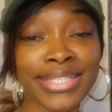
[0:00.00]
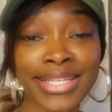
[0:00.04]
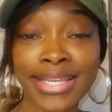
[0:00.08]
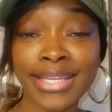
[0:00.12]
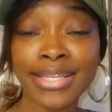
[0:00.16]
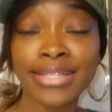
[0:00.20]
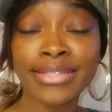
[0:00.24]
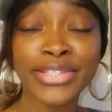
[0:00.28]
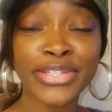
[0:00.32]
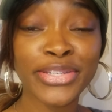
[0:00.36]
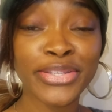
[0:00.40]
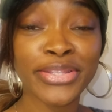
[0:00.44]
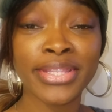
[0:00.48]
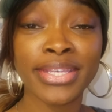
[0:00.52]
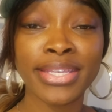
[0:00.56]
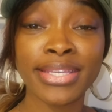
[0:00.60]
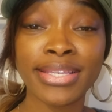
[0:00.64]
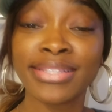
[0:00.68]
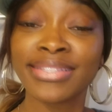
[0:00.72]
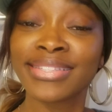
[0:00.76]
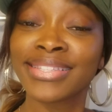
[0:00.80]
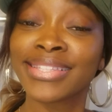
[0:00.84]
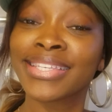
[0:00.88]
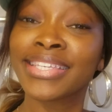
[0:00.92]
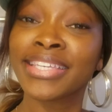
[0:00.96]
get into
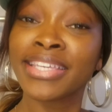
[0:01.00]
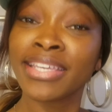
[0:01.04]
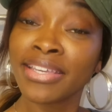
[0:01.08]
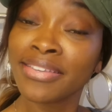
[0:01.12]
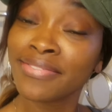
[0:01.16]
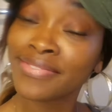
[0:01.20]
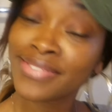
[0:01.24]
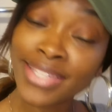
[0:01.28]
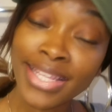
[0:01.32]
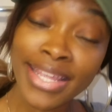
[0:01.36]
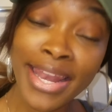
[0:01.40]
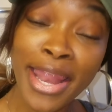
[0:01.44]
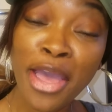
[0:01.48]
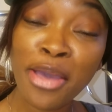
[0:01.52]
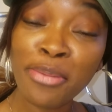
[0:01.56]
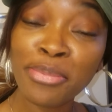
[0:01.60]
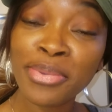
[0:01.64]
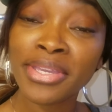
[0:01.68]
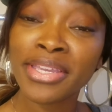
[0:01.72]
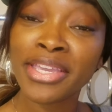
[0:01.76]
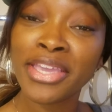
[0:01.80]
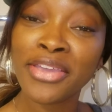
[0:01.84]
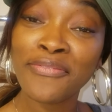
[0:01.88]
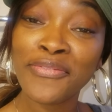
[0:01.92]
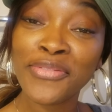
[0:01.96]
these gifts that I'll
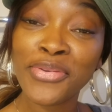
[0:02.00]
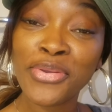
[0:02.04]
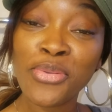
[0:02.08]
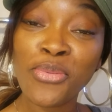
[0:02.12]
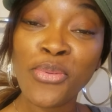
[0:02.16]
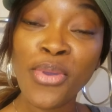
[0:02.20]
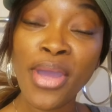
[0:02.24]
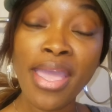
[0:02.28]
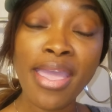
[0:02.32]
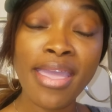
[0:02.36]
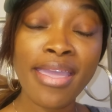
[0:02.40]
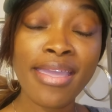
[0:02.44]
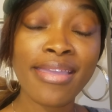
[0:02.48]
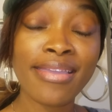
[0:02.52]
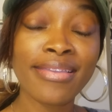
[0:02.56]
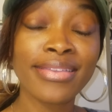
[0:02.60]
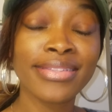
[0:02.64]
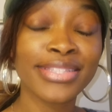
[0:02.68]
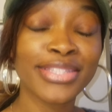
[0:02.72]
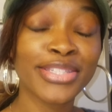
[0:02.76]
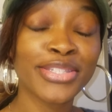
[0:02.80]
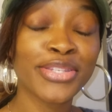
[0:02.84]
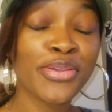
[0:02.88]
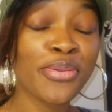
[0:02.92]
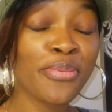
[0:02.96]
be giving away
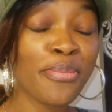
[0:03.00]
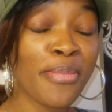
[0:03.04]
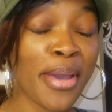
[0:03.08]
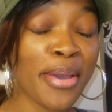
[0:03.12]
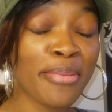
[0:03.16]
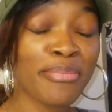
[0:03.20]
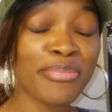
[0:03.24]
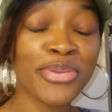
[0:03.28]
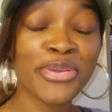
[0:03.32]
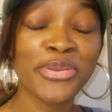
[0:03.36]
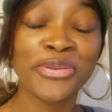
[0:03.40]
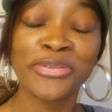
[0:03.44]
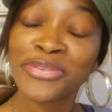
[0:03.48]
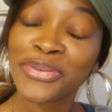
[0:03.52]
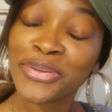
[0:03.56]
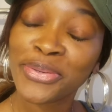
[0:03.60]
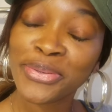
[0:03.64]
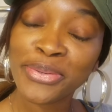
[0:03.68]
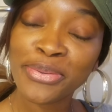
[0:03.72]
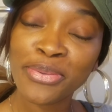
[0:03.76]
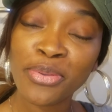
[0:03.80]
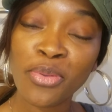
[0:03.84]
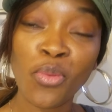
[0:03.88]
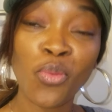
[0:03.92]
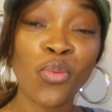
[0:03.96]
to
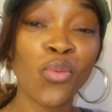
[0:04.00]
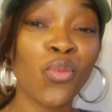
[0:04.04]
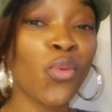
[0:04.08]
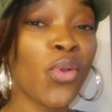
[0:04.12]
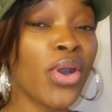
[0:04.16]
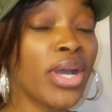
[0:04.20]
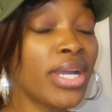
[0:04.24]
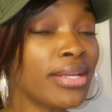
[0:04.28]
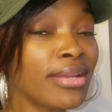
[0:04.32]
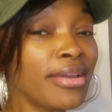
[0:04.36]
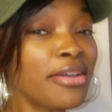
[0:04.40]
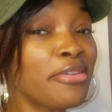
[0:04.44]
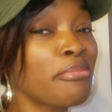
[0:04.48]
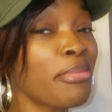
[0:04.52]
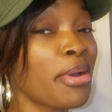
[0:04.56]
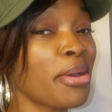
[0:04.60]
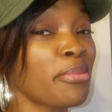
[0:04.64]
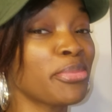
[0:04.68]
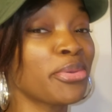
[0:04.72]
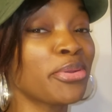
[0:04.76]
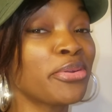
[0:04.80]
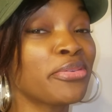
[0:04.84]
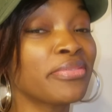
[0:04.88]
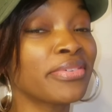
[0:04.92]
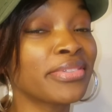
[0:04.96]
one of my
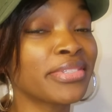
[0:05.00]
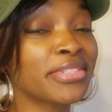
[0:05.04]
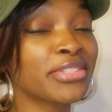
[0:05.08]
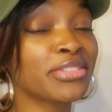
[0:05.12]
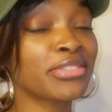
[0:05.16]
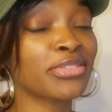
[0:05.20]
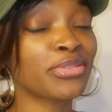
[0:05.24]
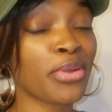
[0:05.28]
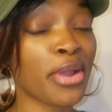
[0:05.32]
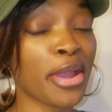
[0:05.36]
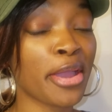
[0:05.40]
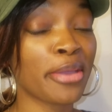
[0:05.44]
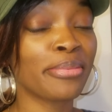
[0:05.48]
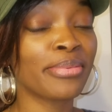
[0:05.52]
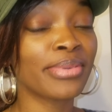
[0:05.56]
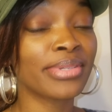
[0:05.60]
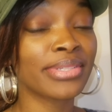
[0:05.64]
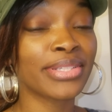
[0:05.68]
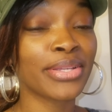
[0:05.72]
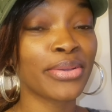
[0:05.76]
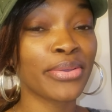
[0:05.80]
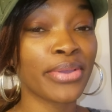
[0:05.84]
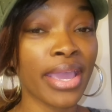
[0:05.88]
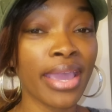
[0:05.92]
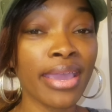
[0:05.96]
beautiful subscribers,
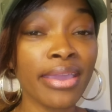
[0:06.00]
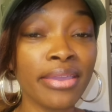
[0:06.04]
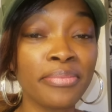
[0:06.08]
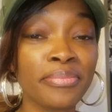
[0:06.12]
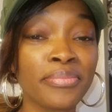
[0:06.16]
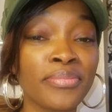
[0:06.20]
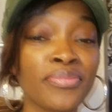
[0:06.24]
okay?